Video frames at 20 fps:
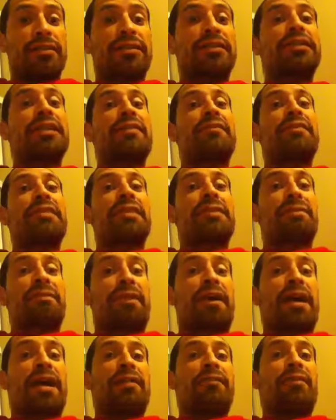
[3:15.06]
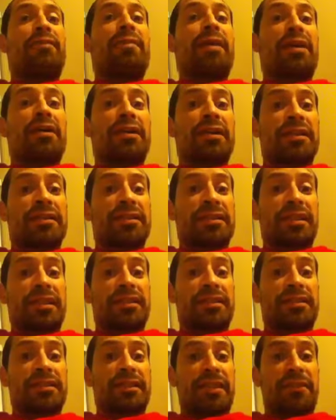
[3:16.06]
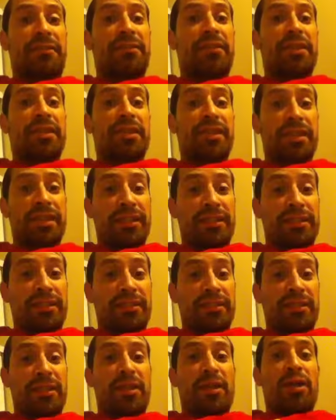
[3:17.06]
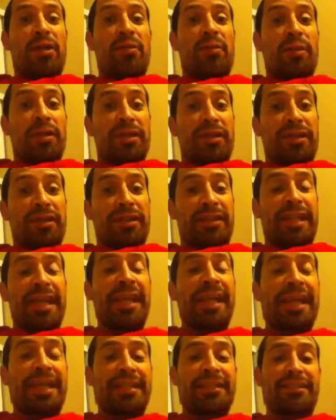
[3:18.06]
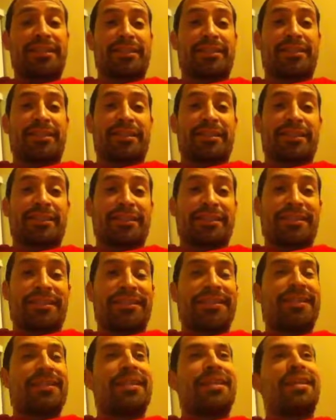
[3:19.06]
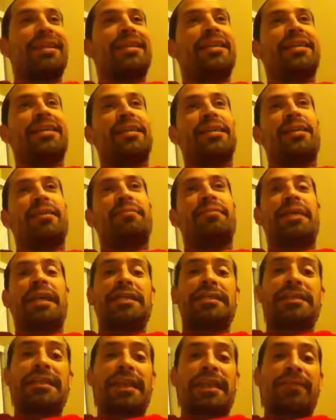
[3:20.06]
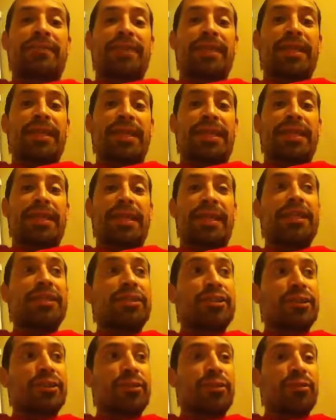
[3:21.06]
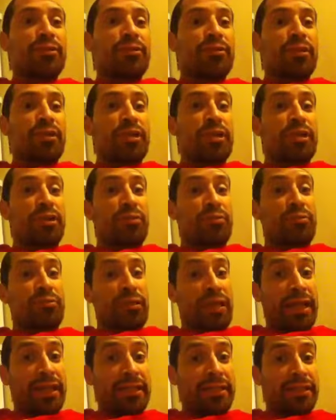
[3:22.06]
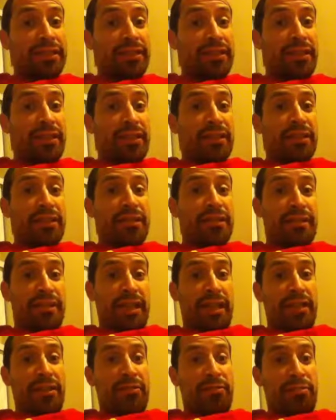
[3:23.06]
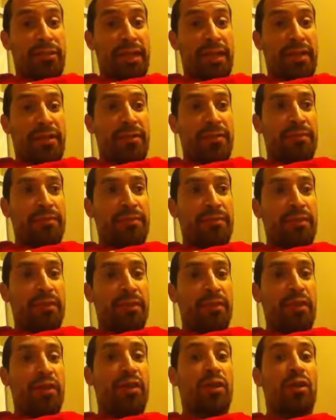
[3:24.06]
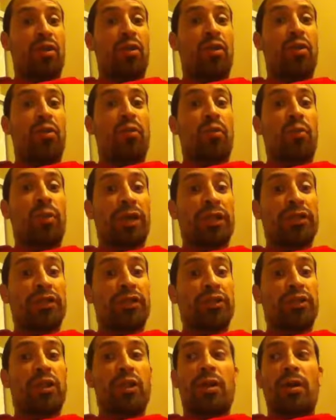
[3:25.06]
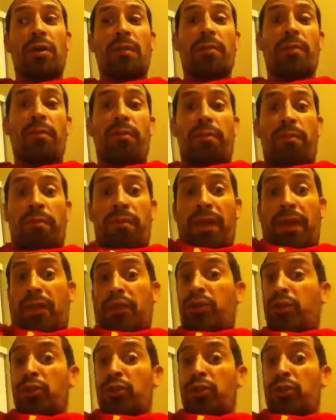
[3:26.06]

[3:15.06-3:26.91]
75 American citizens every year with taser guns. That's not even getting into the race death rate, which in